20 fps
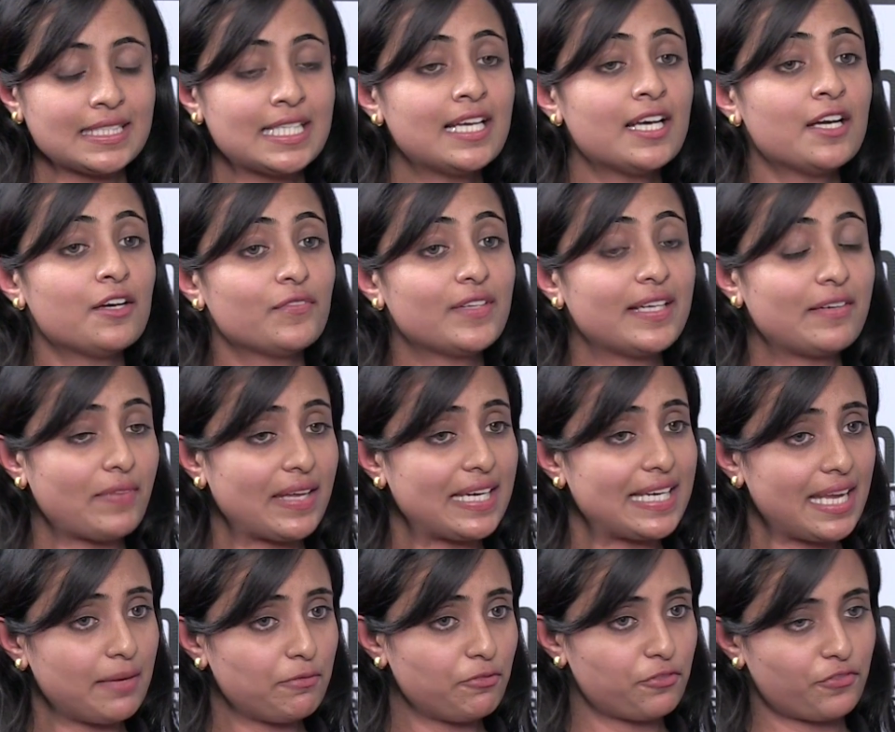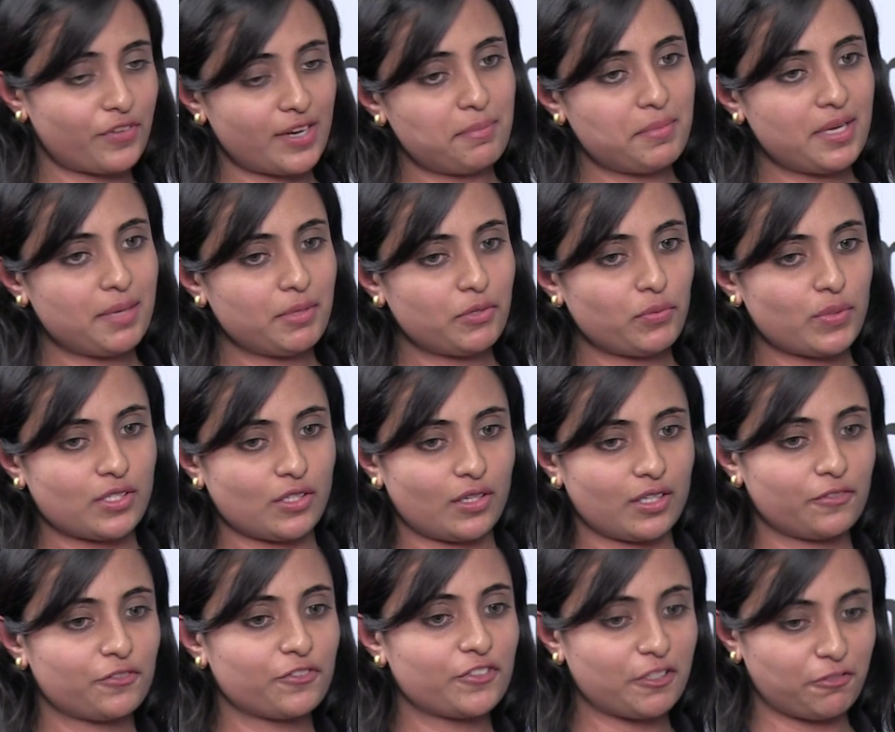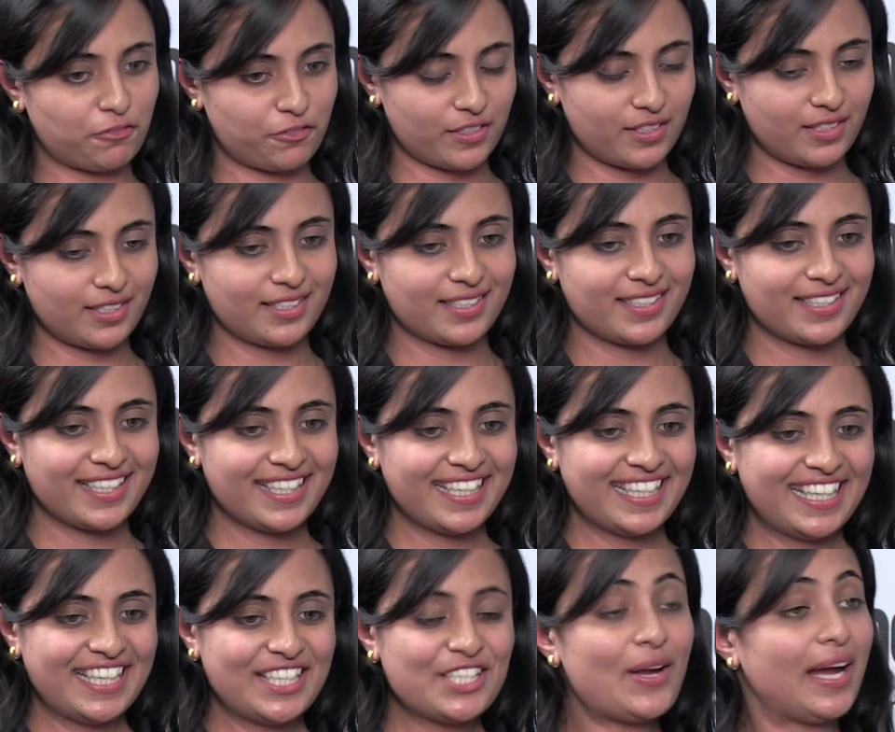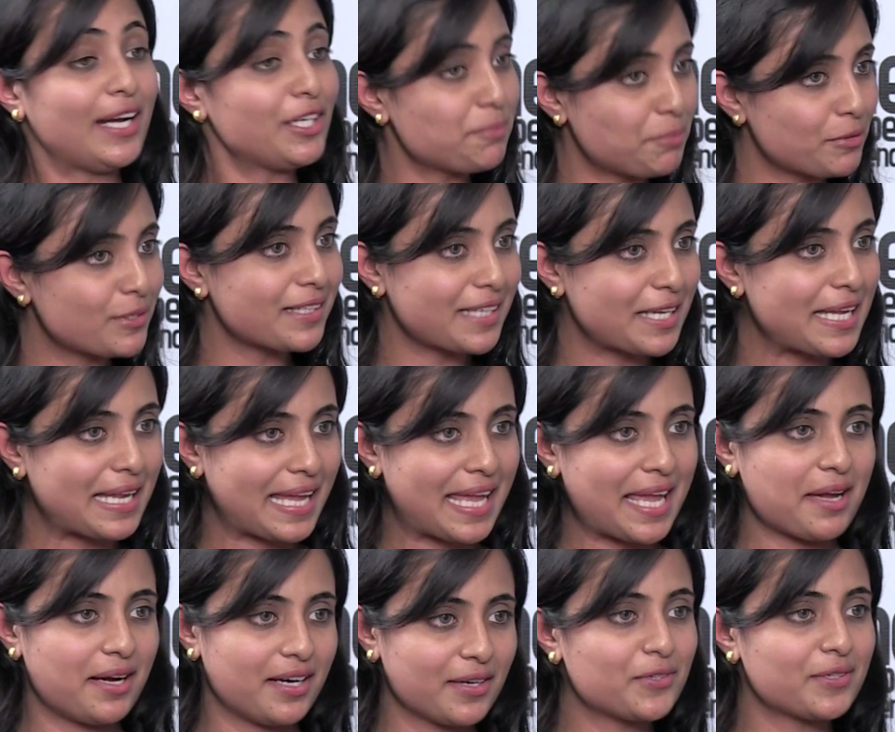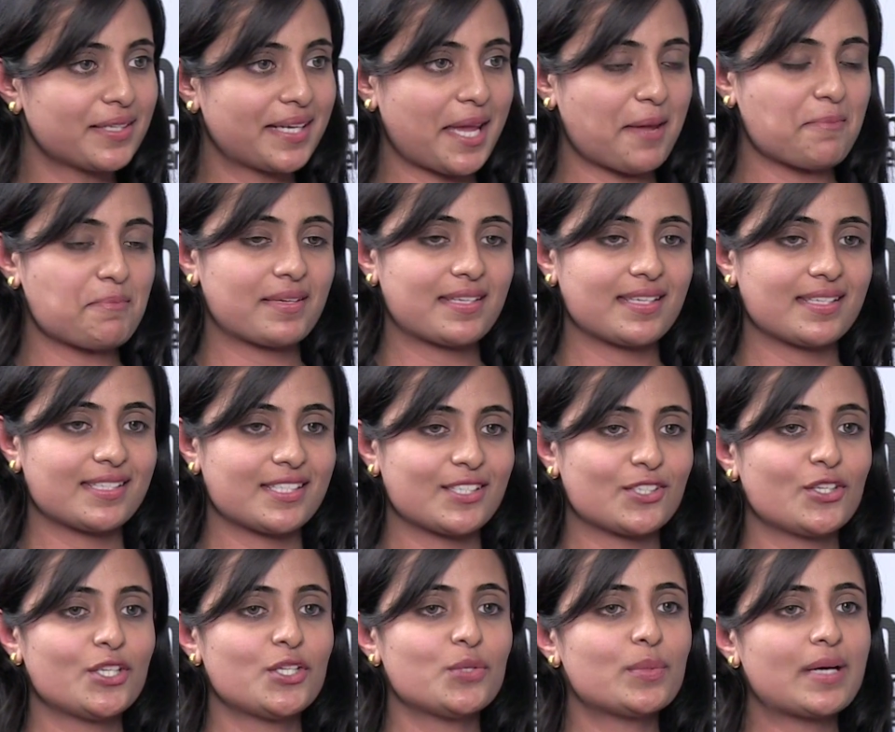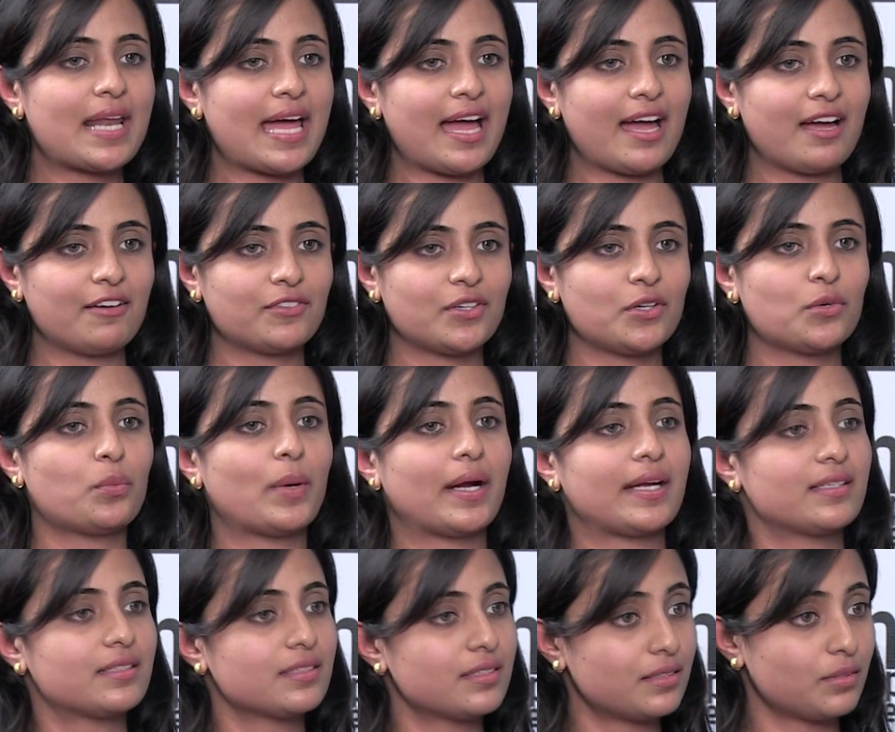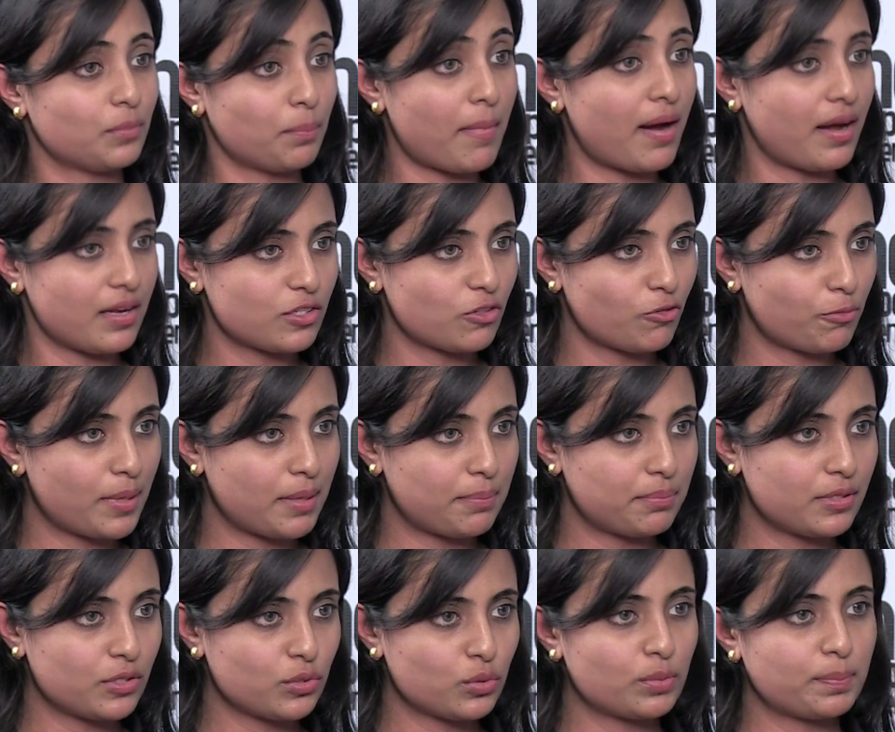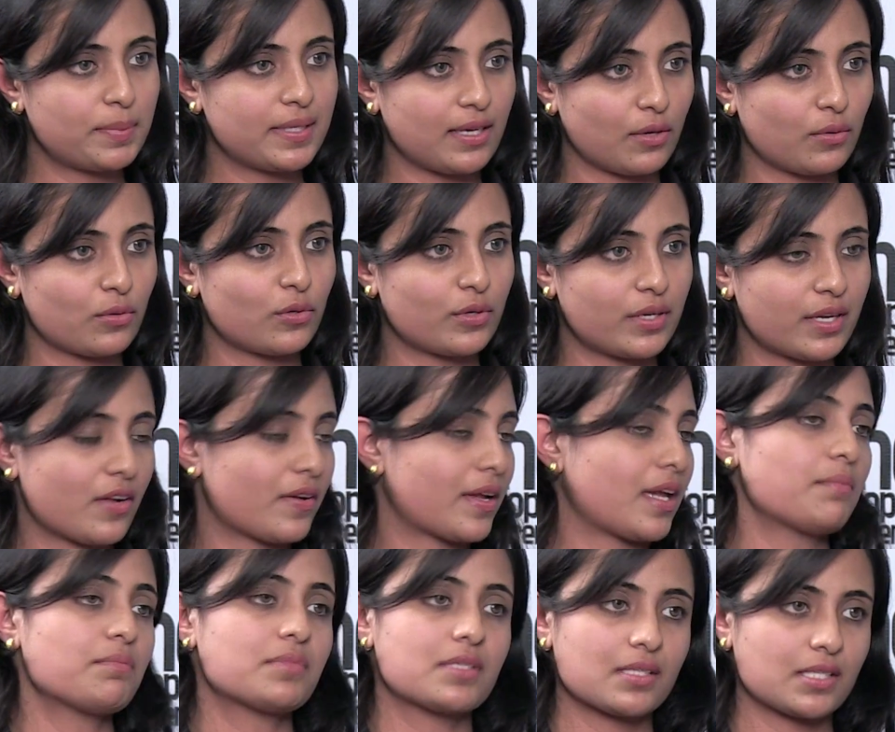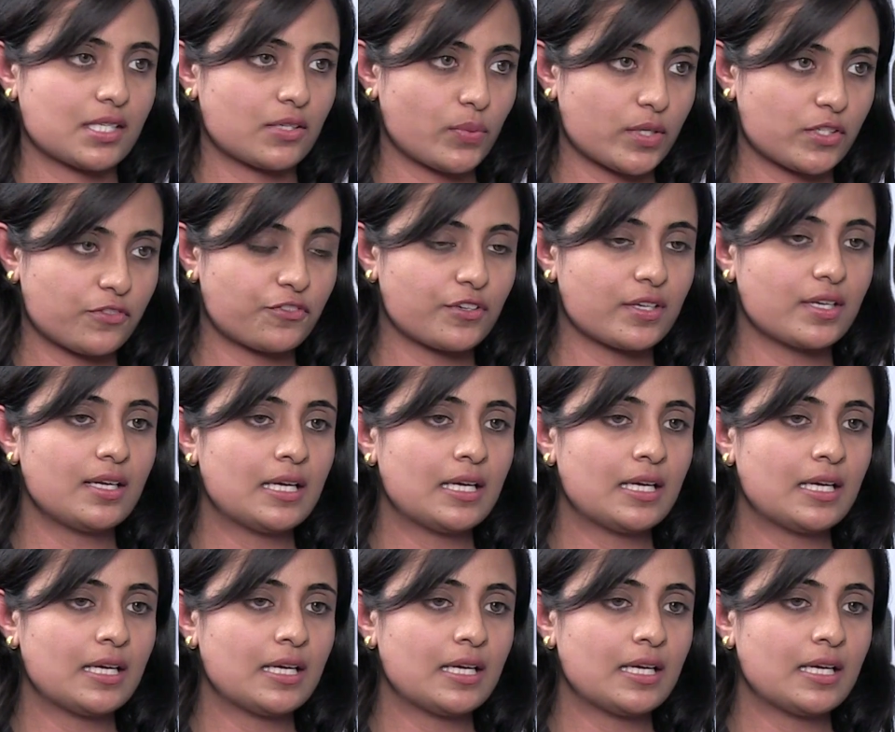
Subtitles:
When it came freemium, it was sort of different. You had to put a good game because you would have a wider mass of people who would be downloading your game since it was free.